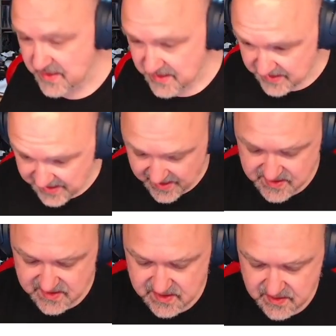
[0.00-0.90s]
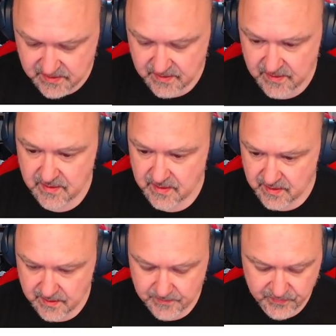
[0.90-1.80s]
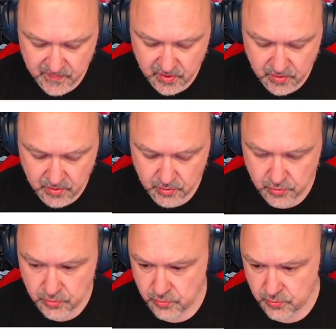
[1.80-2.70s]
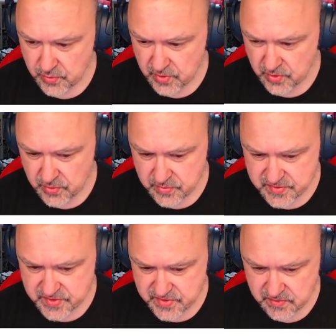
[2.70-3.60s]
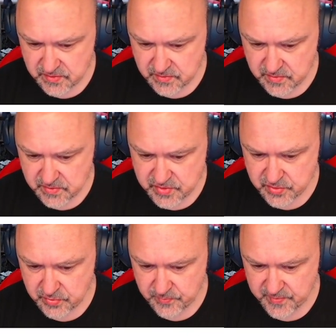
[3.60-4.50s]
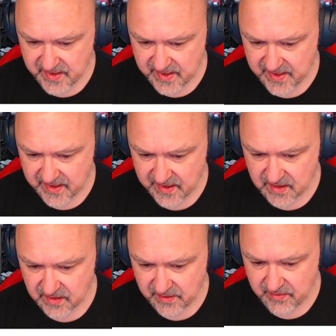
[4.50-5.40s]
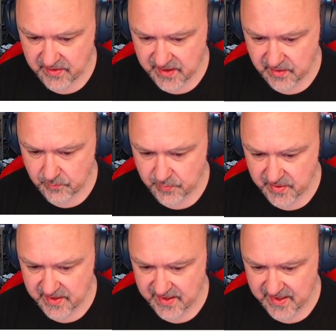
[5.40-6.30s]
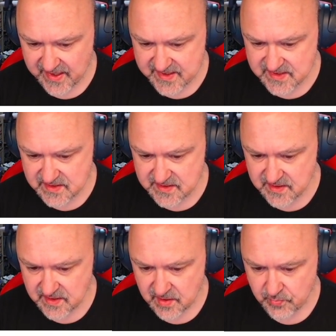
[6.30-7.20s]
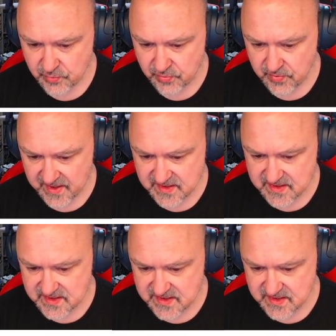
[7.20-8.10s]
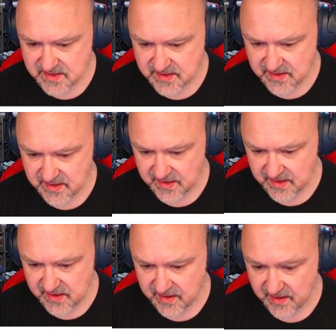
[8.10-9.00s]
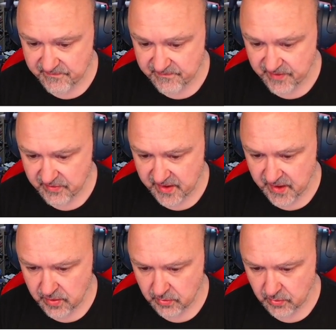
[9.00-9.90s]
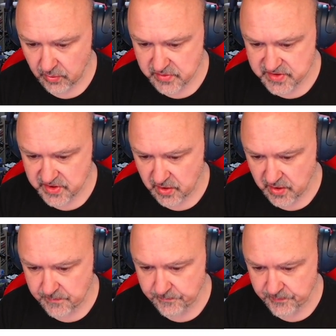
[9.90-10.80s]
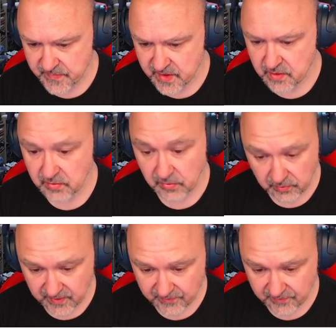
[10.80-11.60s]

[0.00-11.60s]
Yes. Who used to be a cleric but hasn't practiced in a very long time. Low